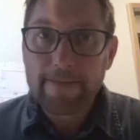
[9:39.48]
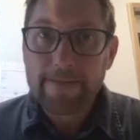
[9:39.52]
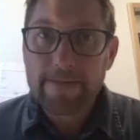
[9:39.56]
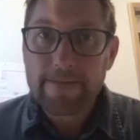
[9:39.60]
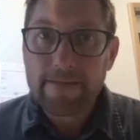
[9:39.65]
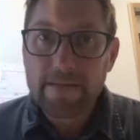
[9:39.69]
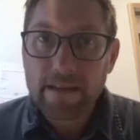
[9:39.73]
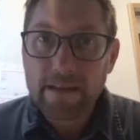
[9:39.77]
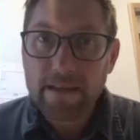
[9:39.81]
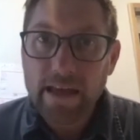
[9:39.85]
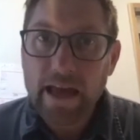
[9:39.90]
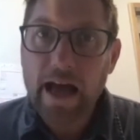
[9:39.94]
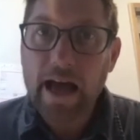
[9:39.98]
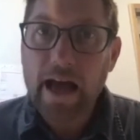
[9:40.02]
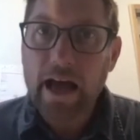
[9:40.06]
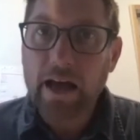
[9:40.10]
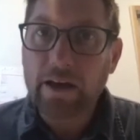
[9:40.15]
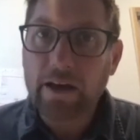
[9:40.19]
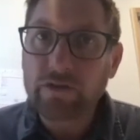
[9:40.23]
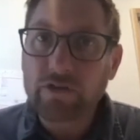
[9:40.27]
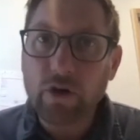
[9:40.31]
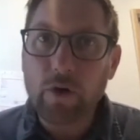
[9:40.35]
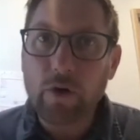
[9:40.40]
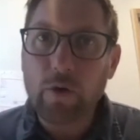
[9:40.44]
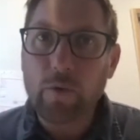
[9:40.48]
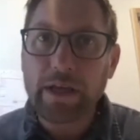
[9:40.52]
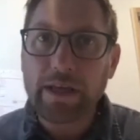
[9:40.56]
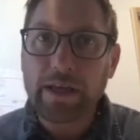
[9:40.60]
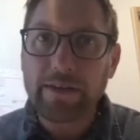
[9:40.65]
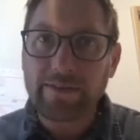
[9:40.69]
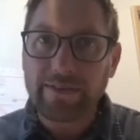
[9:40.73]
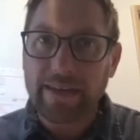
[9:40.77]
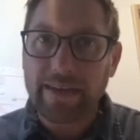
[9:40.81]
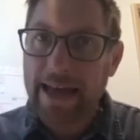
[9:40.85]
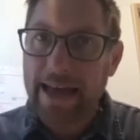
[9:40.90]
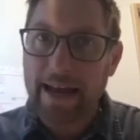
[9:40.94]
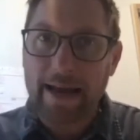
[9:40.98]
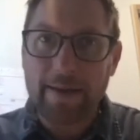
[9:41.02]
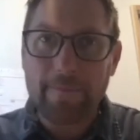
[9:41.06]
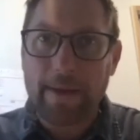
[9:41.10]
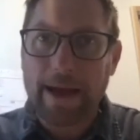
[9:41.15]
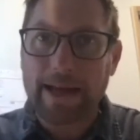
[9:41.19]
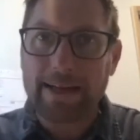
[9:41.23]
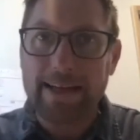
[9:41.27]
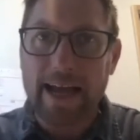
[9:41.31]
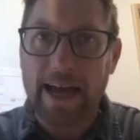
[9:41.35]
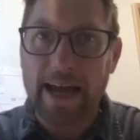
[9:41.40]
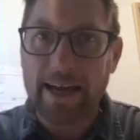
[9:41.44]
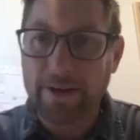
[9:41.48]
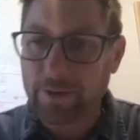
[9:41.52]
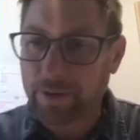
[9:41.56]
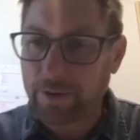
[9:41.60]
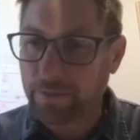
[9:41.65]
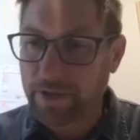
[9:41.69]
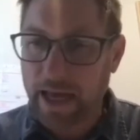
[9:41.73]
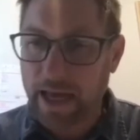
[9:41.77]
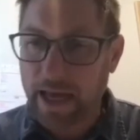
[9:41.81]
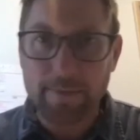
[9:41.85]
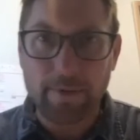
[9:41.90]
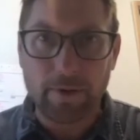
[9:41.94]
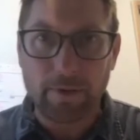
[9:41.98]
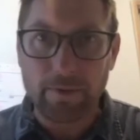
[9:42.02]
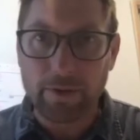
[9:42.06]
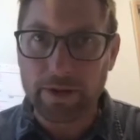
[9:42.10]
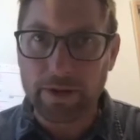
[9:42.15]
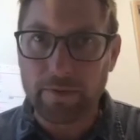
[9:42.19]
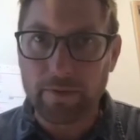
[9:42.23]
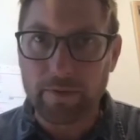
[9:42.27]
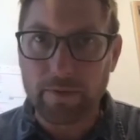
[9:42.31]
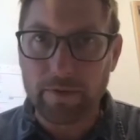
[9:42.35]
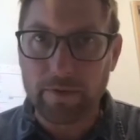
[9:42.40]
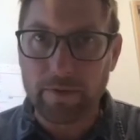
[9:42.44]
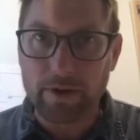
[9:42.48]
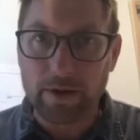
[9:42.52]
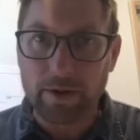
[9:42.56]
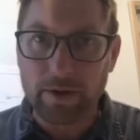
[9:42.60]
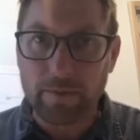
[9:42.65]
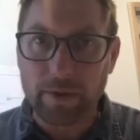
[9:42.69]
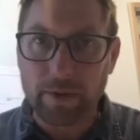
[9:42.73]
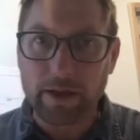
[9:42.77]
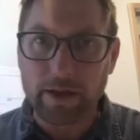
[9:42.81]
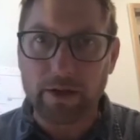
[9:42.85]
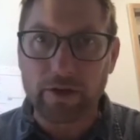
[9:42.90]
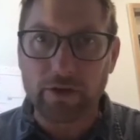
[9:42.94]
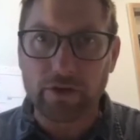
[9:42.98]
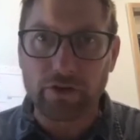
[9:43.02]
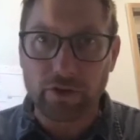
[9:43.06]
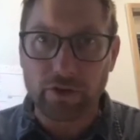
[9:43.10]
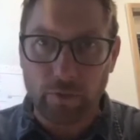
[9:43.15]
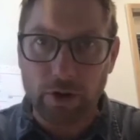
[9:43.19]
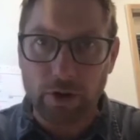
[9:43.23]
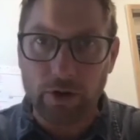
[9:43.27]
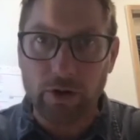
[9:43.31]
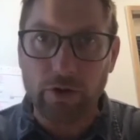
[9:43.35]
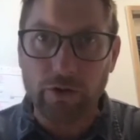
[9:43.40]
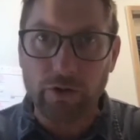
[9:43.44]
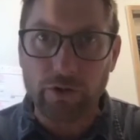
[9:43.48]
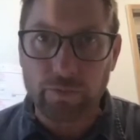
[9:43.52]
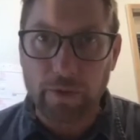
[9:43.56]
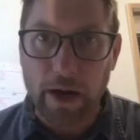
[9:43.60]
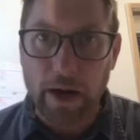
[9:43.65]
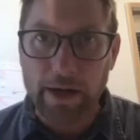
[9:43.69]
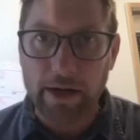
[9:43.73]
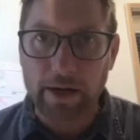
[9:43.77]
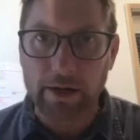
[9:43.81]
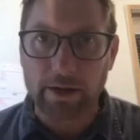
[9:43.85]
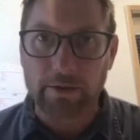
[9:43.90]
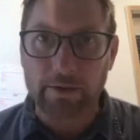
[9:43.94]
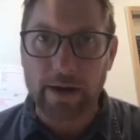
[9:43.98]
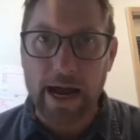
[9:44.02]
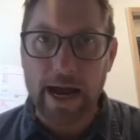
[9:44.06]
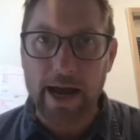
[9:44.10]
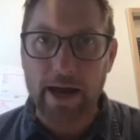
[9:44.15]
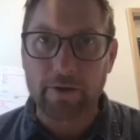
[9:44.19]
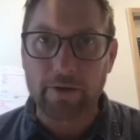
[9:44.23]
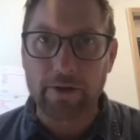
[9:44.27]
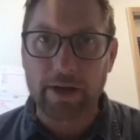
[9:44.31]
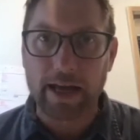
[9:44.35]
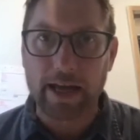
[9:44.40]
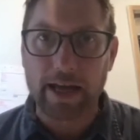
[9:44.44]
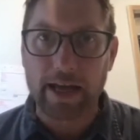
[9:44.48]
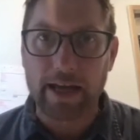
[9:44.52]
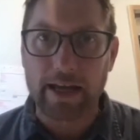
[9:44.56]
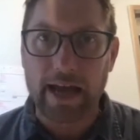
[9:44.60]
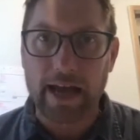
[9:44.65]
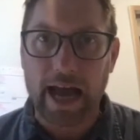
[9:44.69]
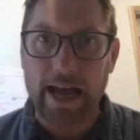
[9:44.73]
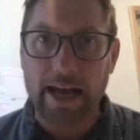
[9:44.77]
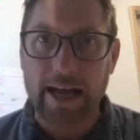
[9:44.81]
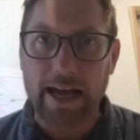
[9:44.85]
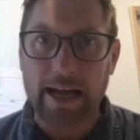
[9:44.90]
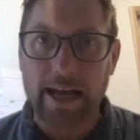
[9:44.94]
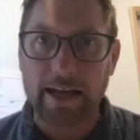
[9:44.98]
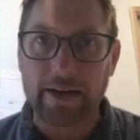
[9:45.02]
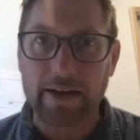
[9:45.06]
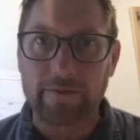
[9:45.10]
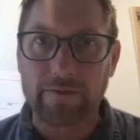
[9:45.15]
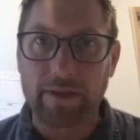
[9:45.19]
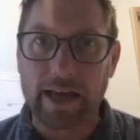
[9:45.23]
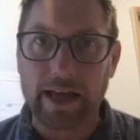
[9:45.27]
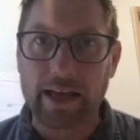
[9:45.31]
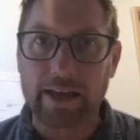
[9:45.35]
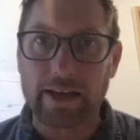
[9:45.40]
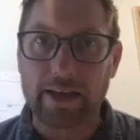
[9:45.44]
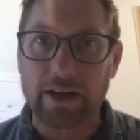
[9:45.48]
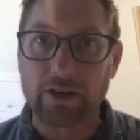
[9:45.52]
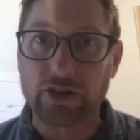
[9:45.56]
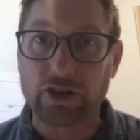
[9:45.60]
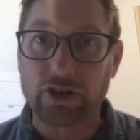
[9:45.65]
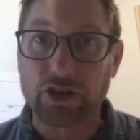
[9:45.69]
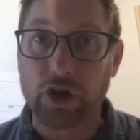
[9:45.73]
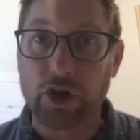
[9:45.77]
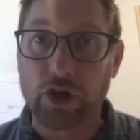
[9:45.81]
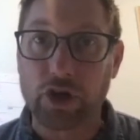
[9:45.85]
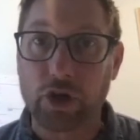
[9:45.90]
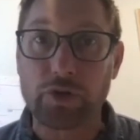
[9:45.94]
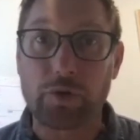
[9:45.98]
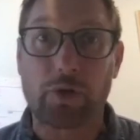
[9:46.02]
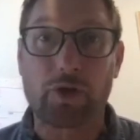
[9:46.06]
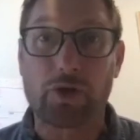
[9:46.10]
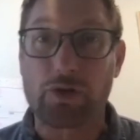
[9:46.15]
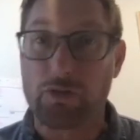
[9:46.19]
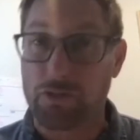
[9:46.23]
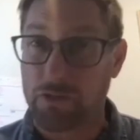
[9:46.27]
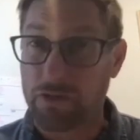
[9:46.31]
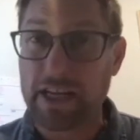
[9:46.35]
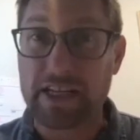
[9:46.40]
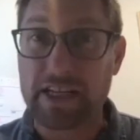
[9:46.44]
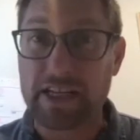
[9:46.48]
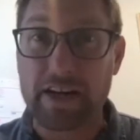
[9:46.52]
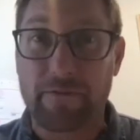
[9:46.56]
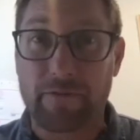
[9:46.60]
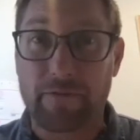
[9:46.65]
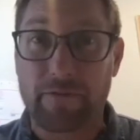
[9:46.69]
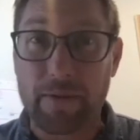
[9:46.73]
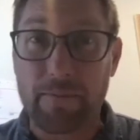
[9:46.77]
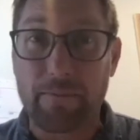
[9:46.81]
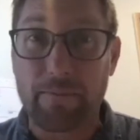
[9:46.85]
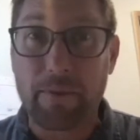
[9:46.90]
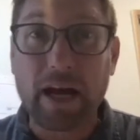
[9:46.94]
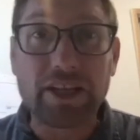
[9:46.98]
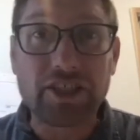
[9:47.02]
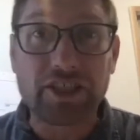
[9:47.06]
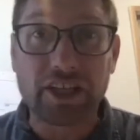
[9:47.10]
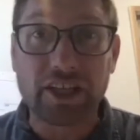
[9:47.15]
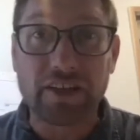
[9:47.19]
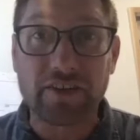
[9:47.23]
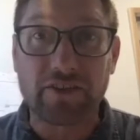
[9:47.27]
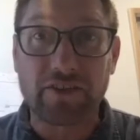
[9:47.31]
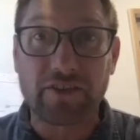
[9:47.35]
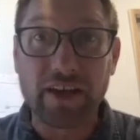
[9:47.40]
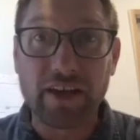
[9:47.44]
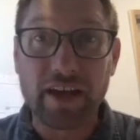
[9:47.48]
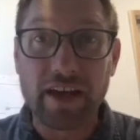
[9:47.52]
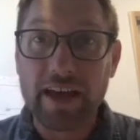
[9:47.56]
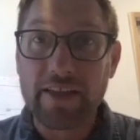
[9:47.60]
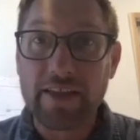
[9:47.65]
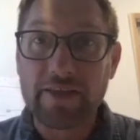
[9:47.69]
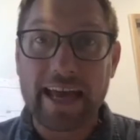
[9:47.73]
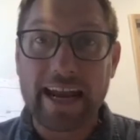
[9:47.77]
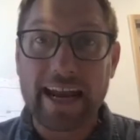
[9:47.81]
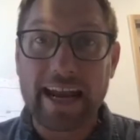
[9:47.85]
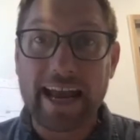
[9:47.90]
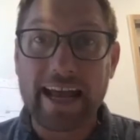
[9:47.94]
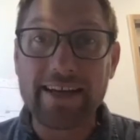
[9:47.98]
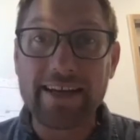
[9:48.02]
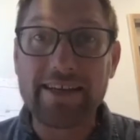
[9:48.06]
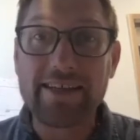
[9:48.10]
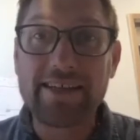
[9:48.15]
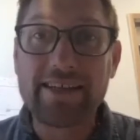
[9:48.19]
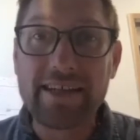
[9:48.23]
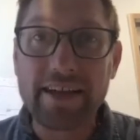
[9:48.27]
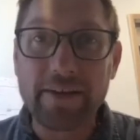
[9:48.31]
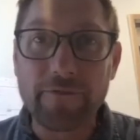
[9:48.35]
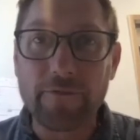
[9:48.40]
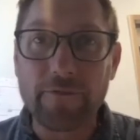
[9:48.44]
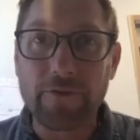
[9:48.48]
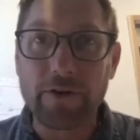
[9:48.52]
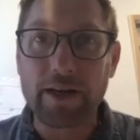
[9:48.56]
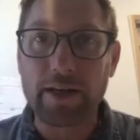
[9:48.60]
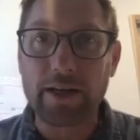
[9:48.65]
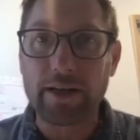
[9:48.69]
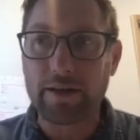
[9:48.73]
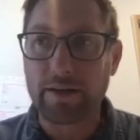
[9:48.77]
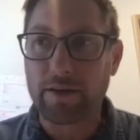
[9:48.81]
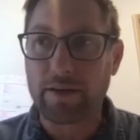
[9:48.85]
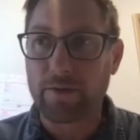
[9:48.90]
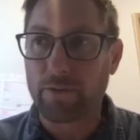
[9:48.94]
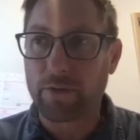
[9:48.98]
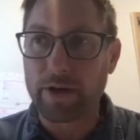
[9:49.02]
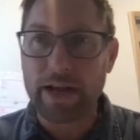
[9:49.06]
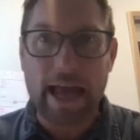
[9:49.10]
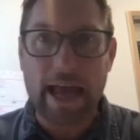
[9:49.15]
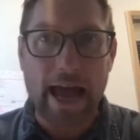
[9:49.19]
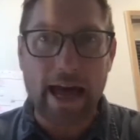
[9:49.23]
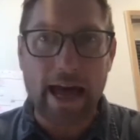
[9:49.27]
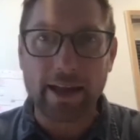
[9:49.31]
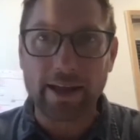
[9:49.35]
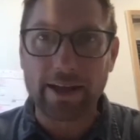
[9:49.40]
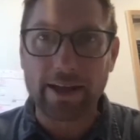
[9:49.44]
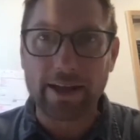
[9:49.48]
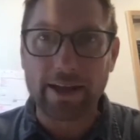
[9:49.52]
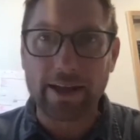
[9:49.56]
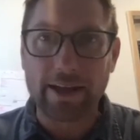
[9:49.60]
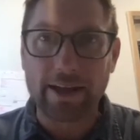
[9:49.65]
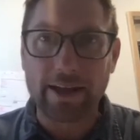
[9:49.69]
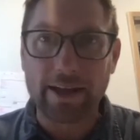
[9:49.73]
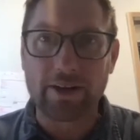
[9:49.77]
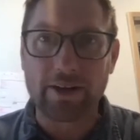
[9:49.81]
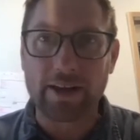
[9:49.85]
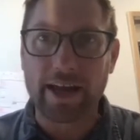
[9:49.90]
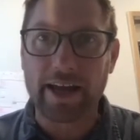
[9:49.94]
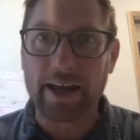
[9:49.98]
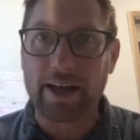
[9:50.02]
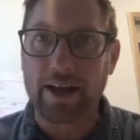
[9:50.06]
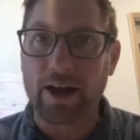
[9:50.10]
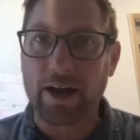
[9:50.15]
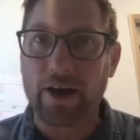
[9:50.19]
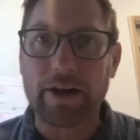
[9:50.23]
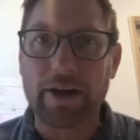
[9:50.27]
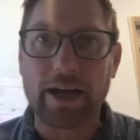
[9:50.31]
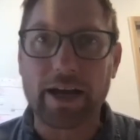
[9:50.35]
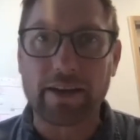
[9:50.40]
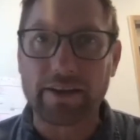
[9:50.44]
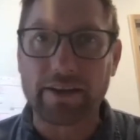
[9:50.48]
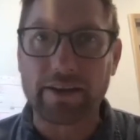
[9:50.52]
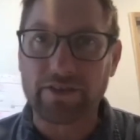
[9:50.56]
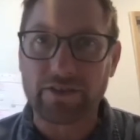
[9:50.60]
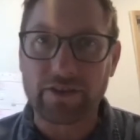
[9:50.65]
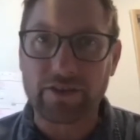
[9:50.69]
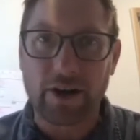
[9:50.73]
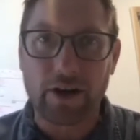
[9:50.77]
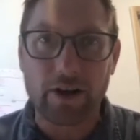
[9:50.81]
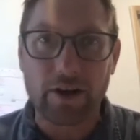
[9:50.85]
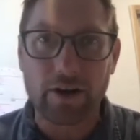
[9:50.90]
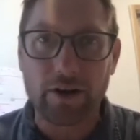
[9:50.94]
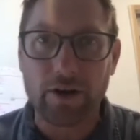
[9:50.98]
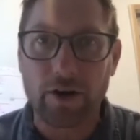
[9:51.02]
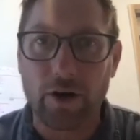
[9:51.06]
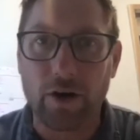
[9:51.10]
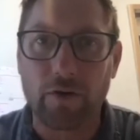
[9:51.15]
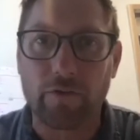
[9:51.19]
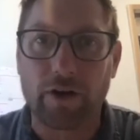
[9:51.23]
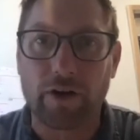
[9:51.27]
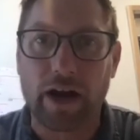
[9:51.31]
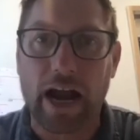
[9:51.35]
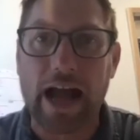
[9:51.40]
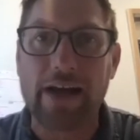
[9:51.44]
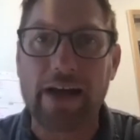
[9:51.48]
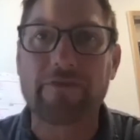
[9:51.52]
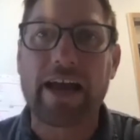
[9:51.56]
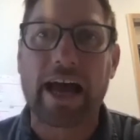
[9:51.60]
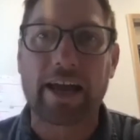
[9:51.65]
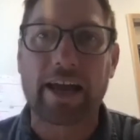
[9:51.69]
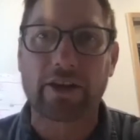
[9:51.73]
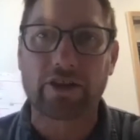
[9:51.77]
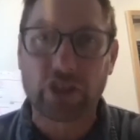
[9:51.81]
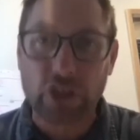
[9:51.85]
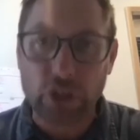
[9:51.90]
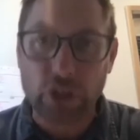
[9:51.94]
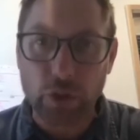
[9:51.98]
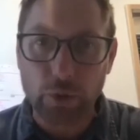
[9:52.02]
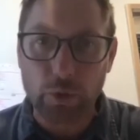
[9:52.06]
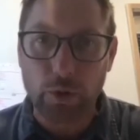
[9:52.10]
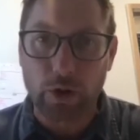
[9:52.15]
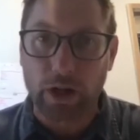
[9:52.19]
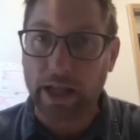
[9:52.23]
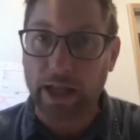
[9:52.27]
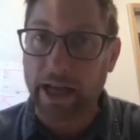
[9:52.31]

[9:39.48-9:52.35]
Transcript: Yeah. So we sat at my dining room table with, my little squirrels running around, and I kind of showed you 3 different budgets that had different realities. And you're like, okay, let's start over. I've got a tool.